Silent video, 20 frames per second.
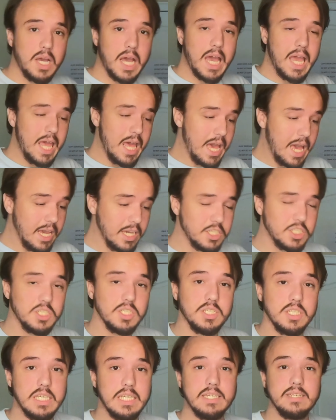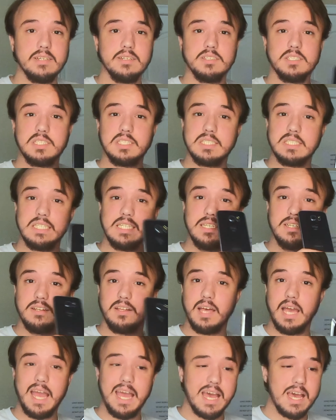I actually
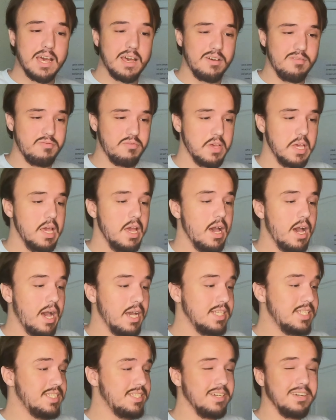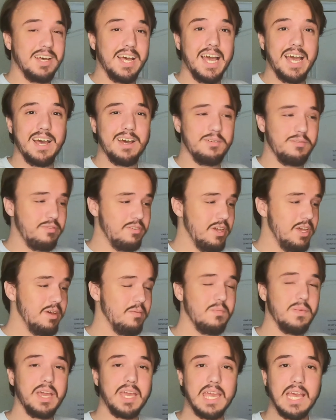still have. I still
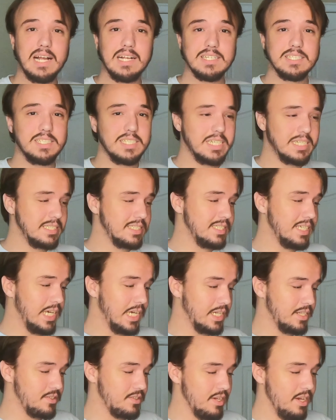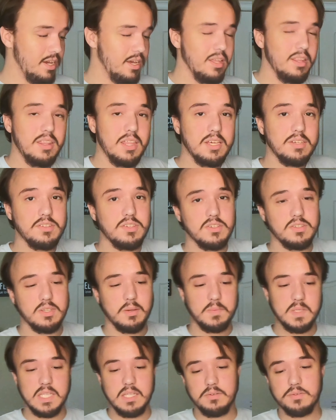have my Galaxy S6. This is
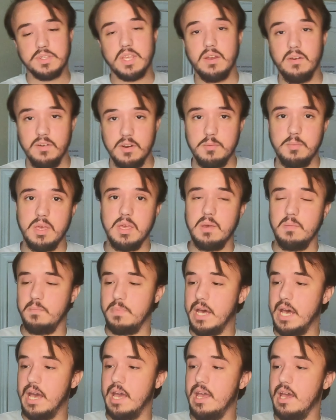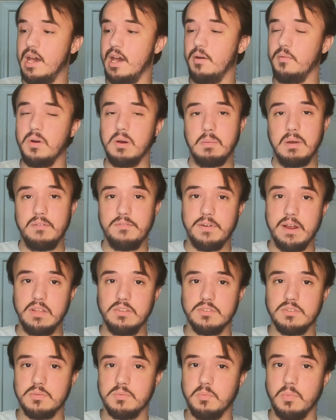something that was given to me by one of my
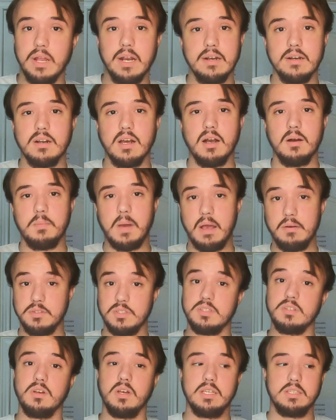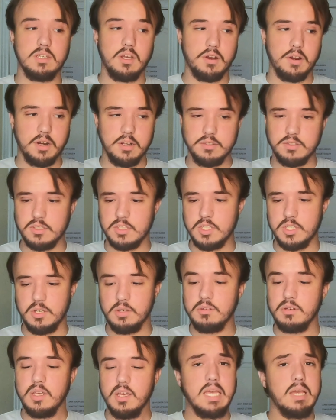friends when I was still at the Art
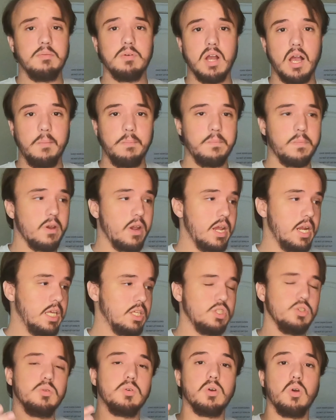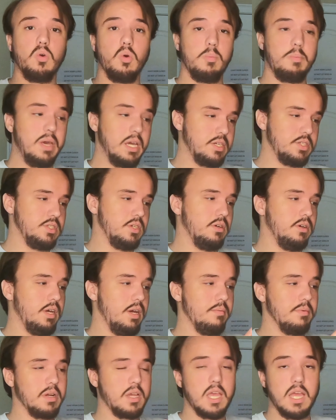Institute. They were upgrading to a Google Pixel
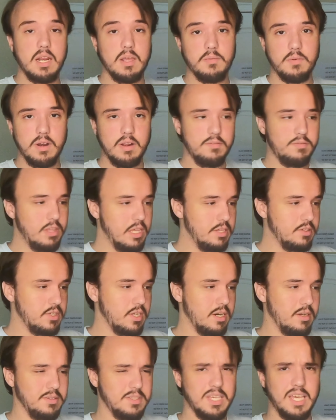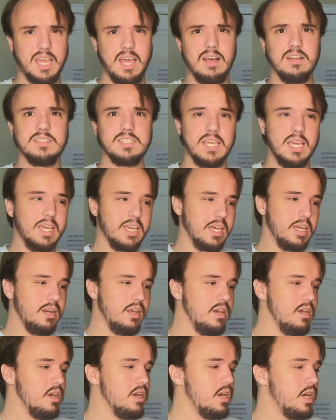and were getting rid of this, and I was like, I'll take it.
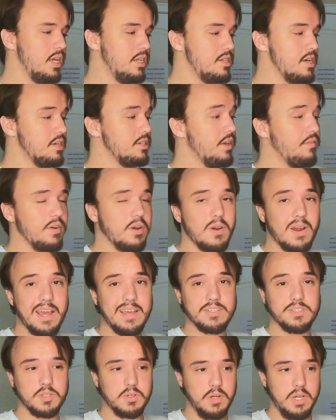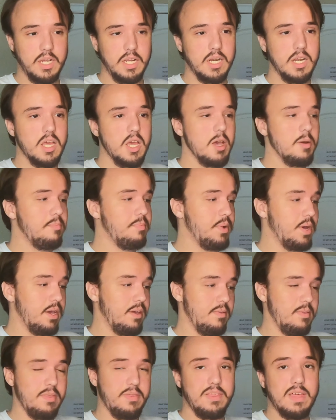It does have a cracked screen,
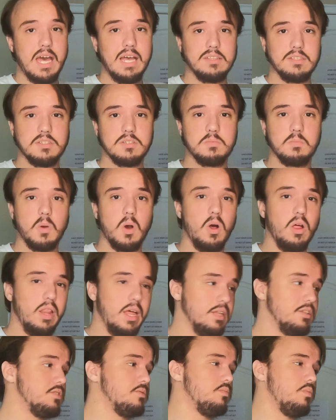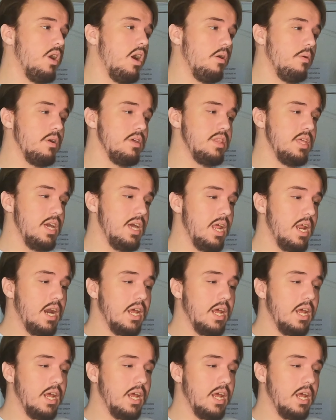but that's all that's wrong with it.